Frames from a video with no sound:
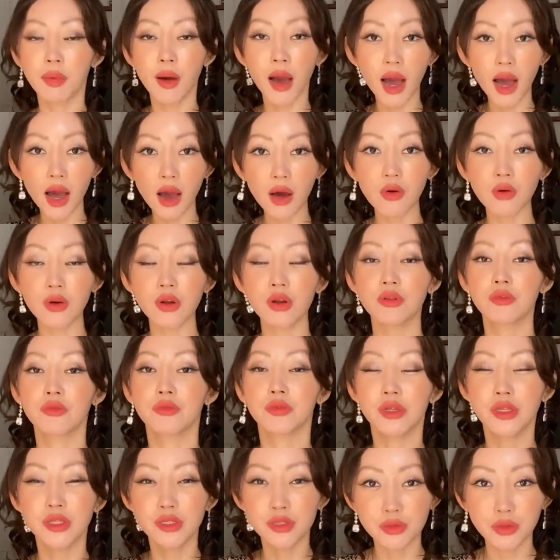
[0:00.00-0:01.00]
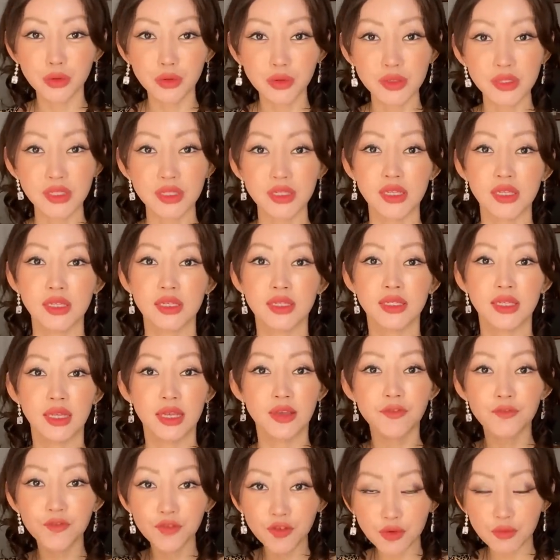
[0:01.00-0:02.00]
power, resources,
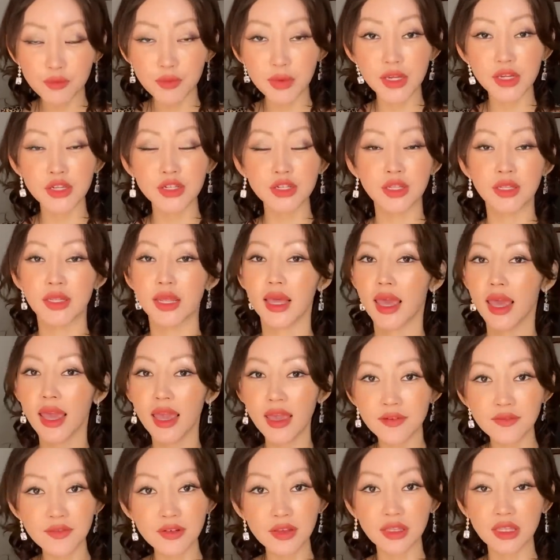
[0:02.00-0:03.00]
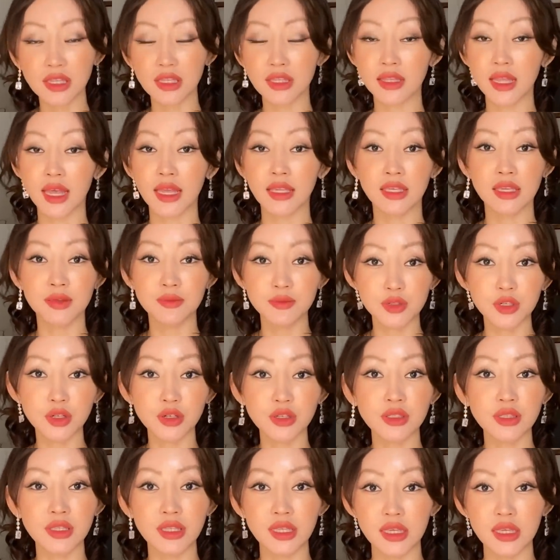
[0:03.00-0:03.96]
information, everything that Kim Jong-un